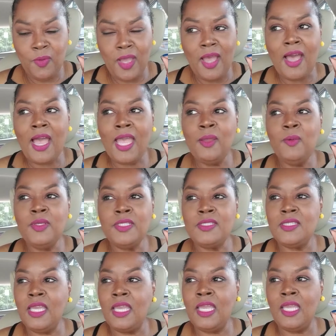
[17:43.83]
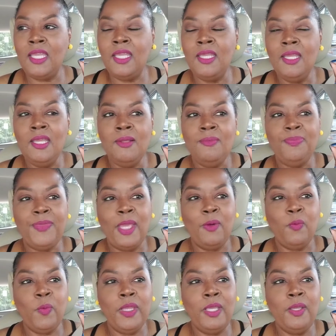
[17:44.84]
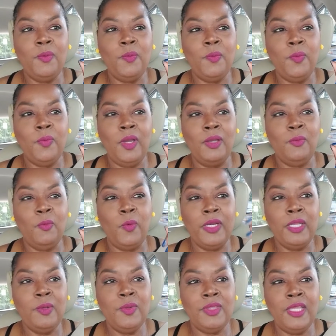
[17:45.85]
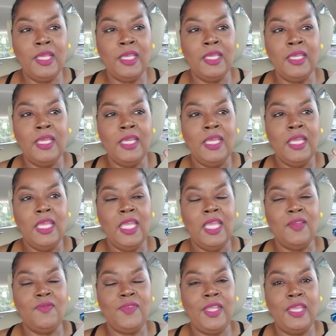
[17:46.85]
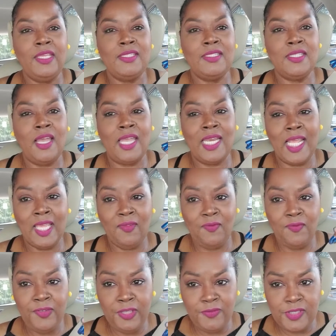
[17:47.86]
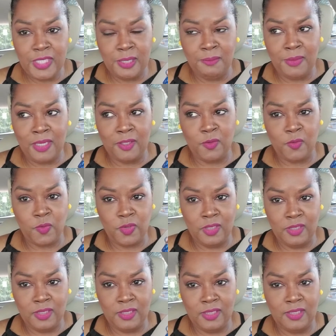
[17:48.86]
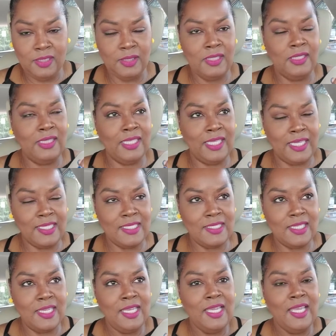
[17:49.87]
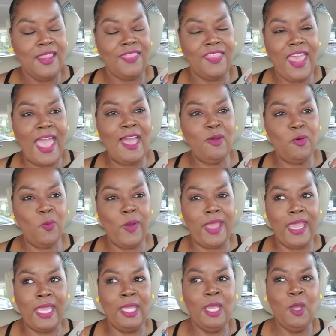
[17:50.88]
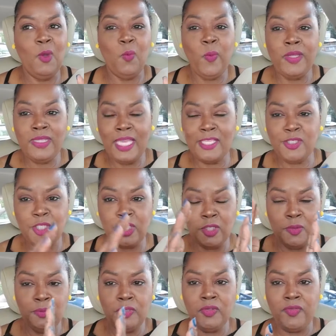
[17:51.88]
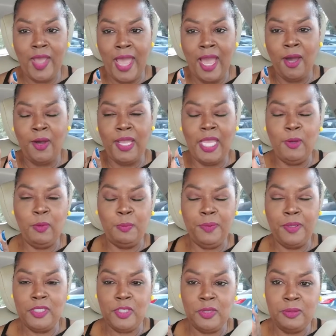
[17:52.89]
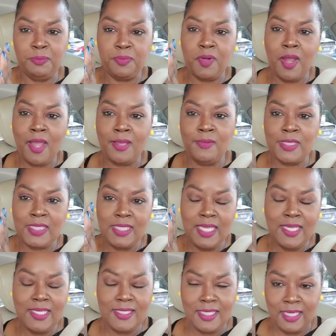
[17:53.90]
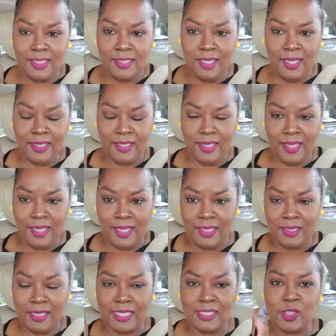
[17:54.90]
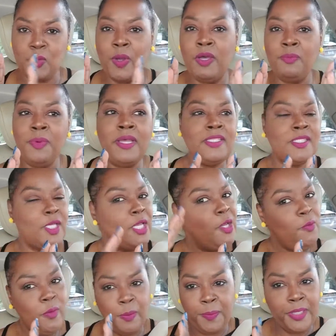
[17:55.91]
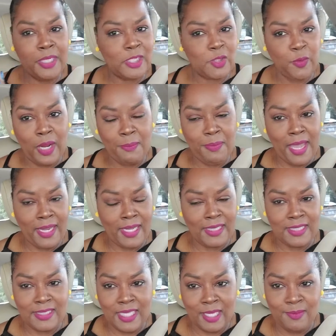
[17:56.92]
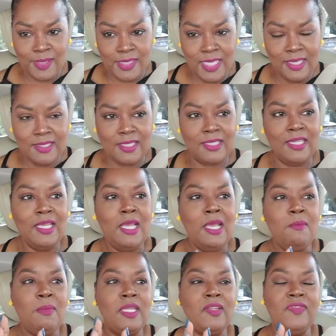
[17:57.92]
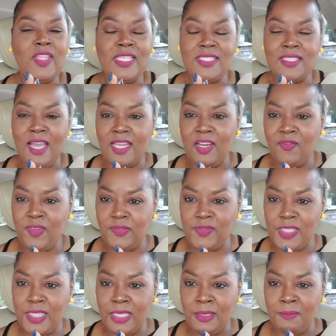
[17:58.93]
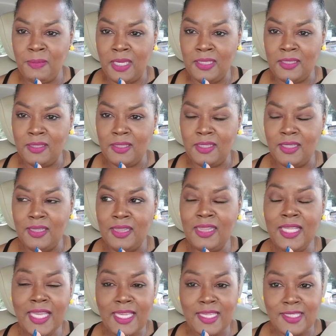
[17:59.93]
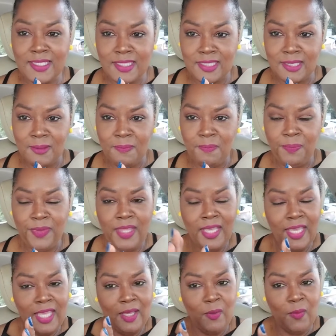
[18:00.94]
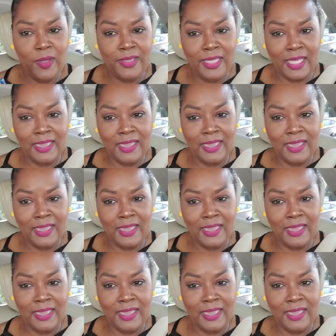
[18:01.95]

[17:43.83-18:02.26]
I will say that what do you think if they sign a 15-month lease? That way, when they do move out, it will put you in prime season again, because 12 months will put us right back in the same season. But if they sign a 15-month lease, when they